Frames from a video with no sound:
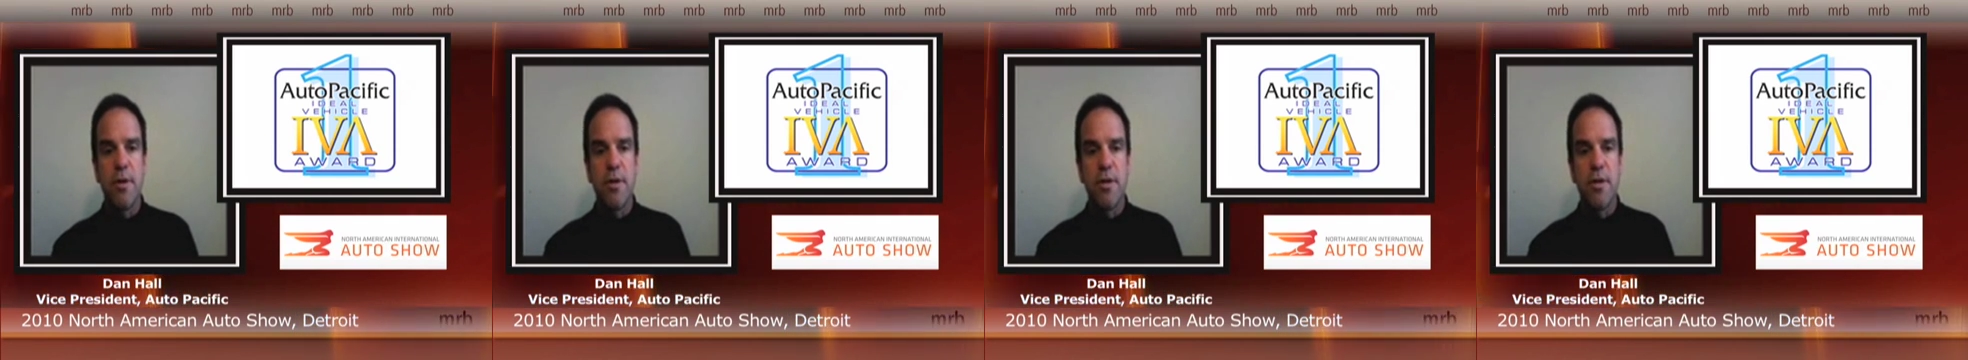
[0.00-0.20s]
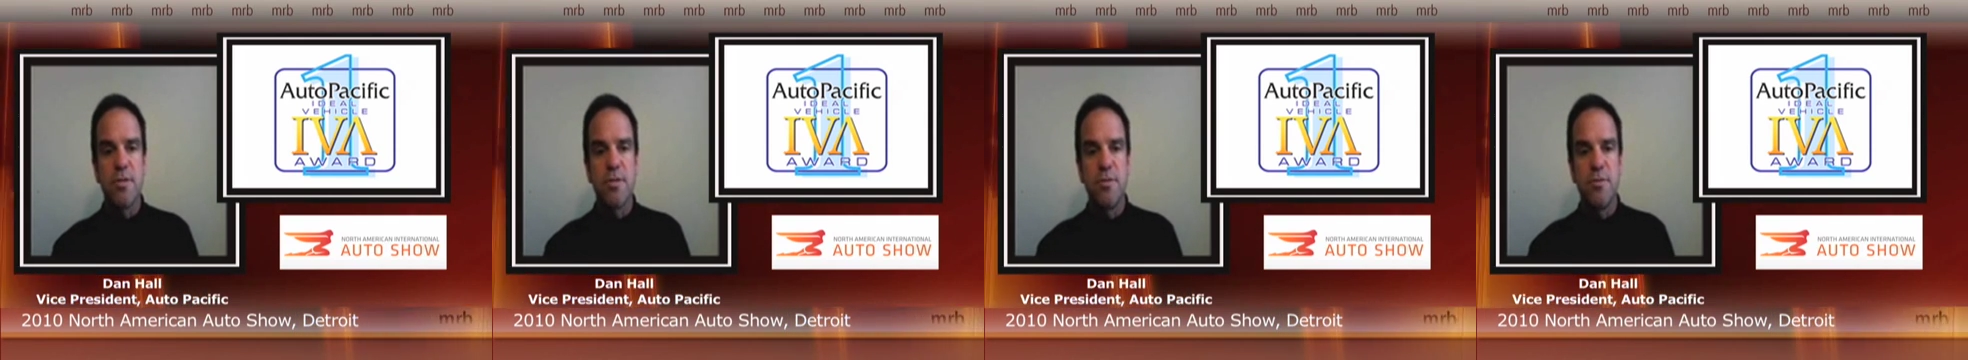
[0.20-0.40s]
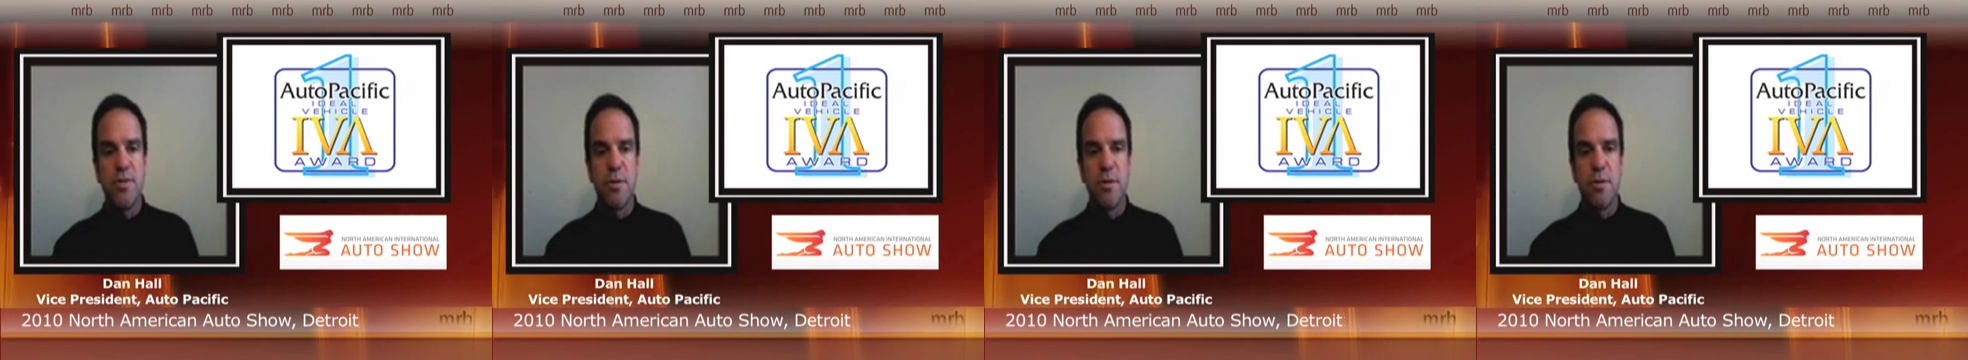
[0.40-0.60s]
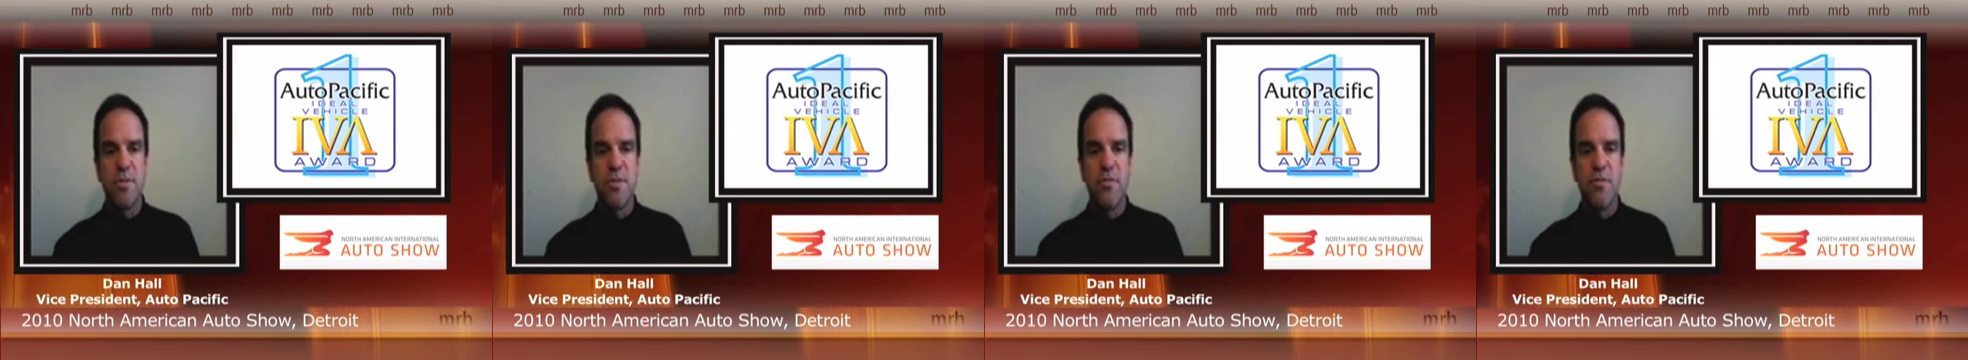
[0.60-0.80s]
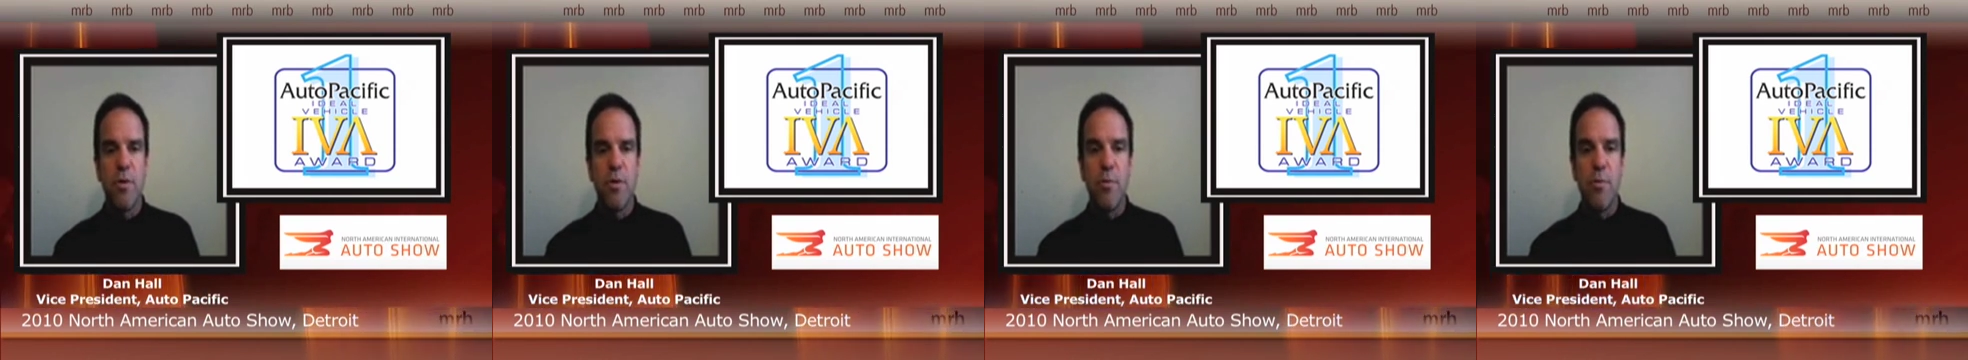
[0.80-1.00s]
but also in
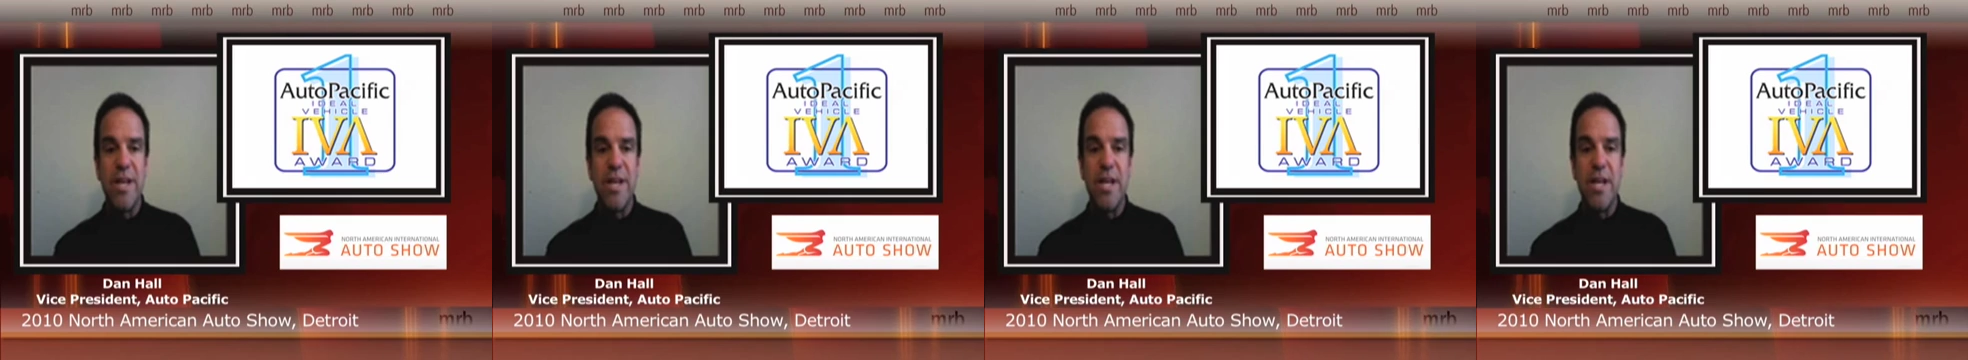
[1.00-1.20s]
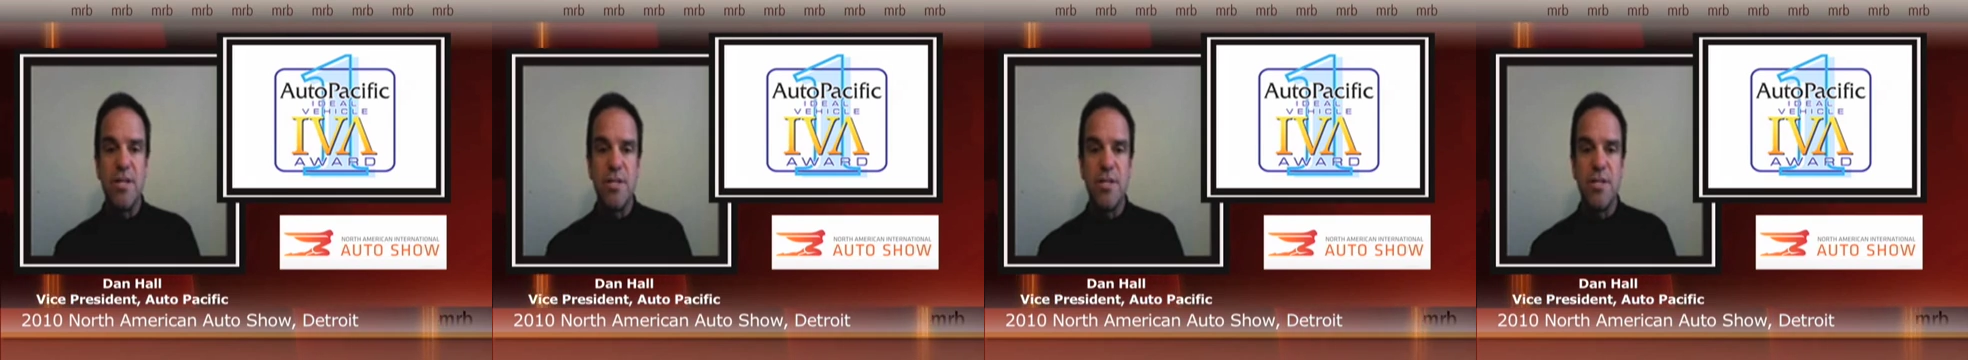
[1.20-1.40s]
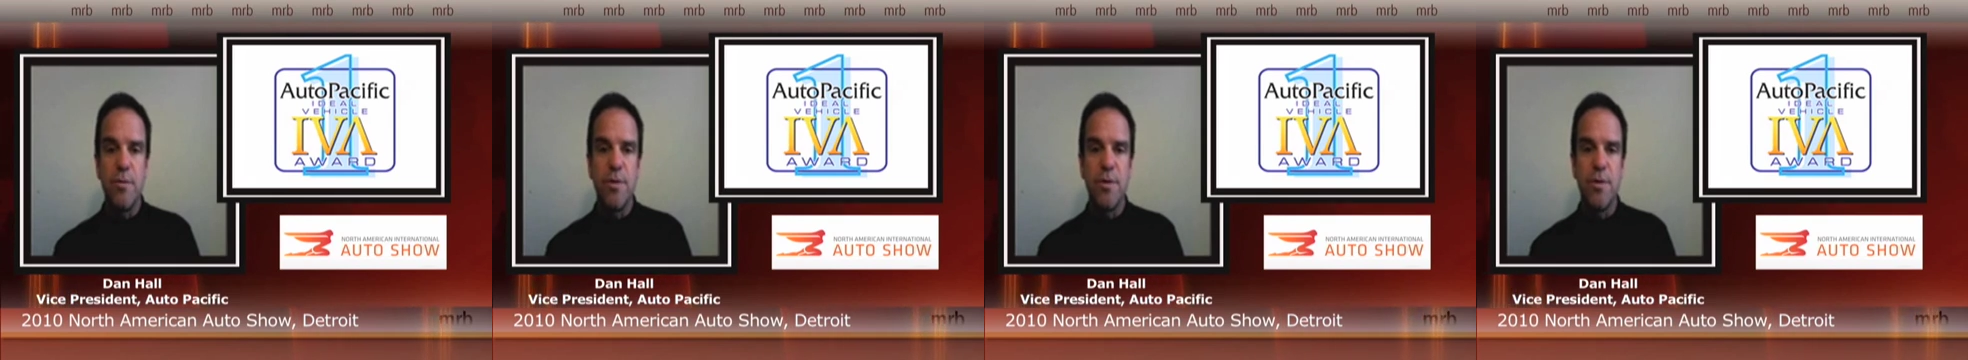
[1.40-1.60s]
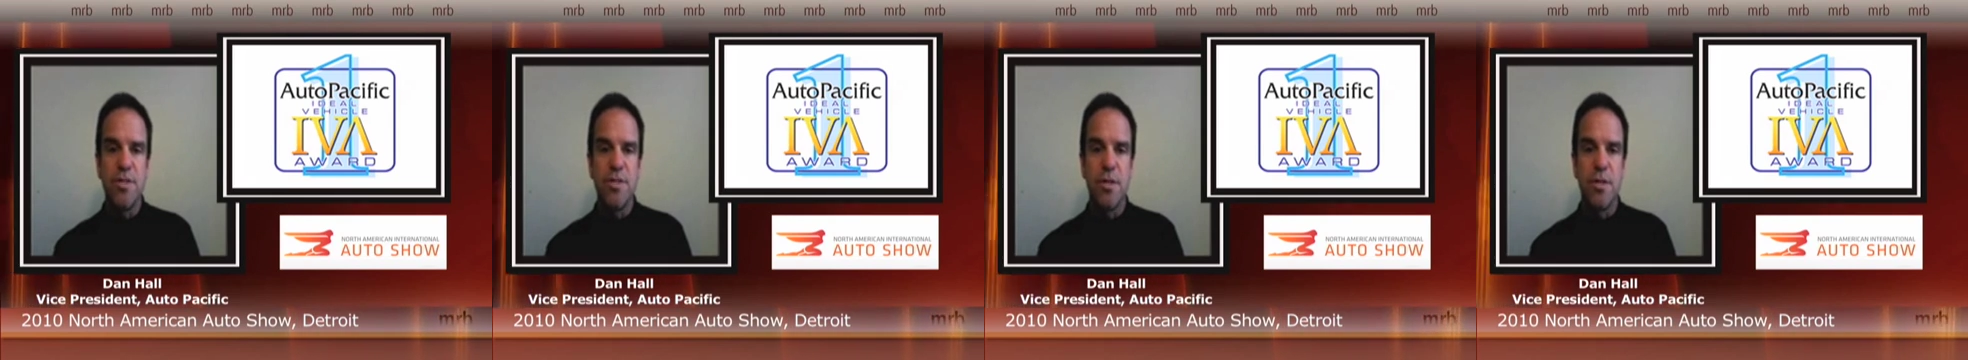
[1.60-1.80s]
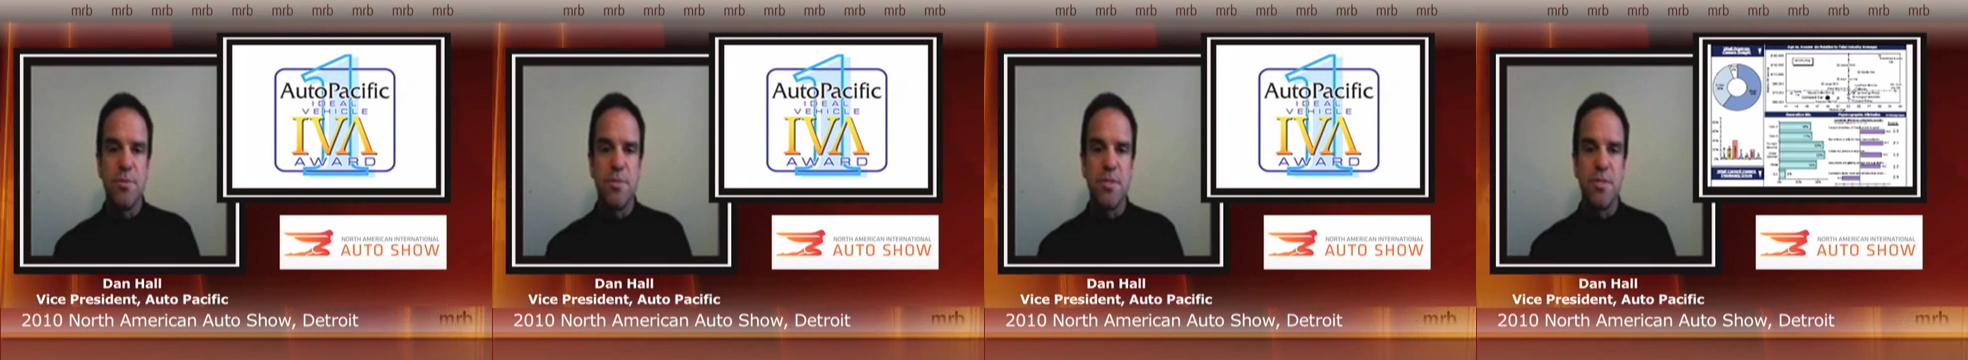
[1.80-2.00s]
terms of what we need to do
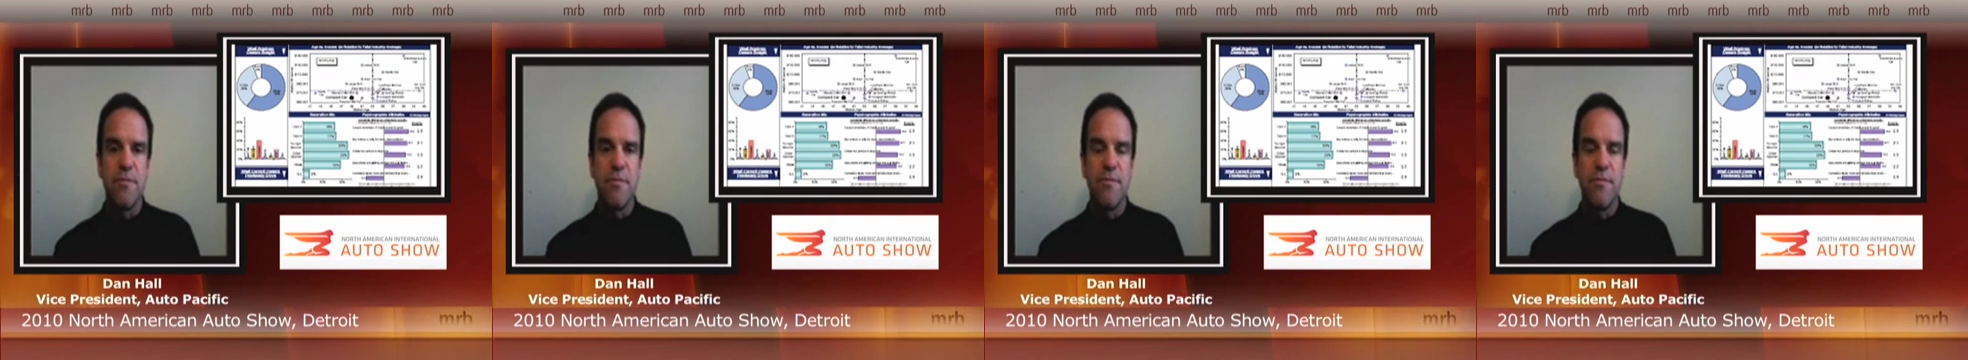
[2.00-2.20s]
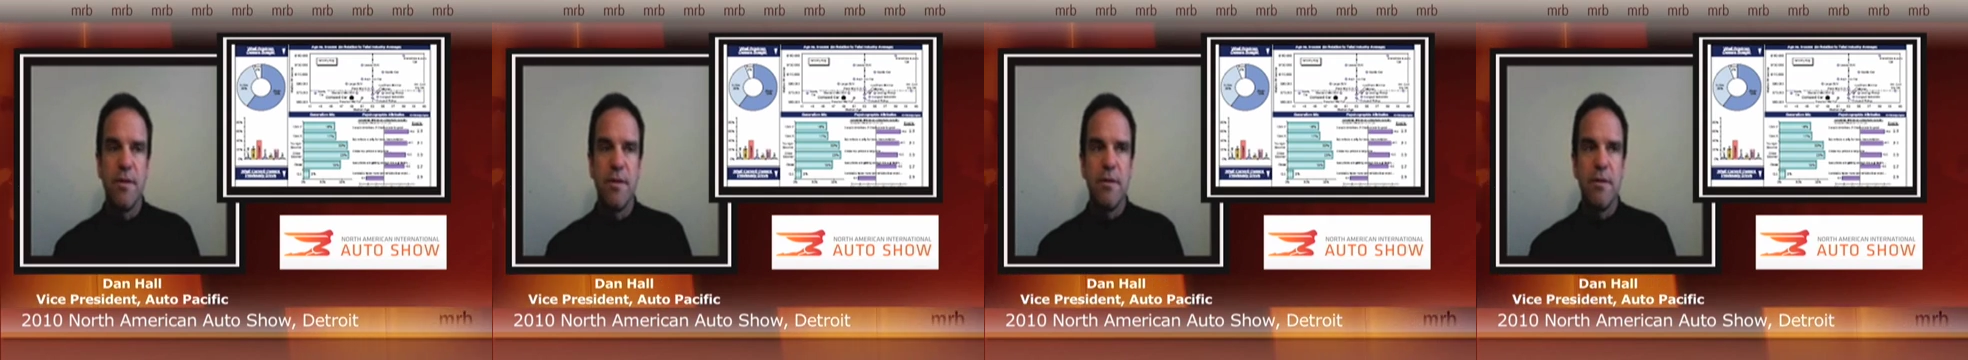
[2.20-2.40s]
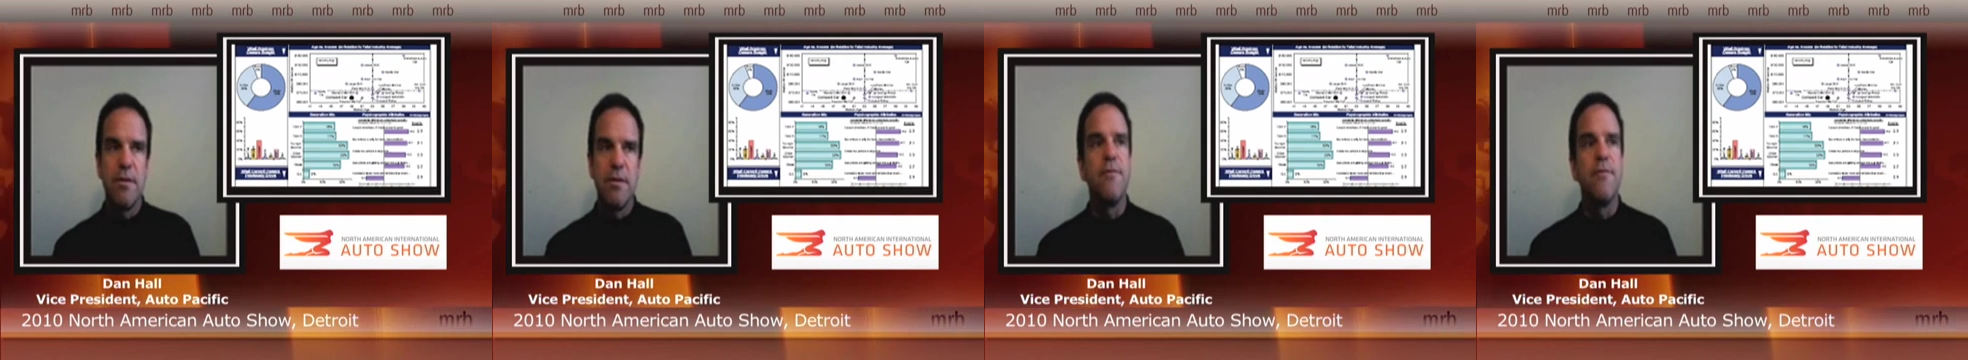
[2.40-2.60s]
in terms of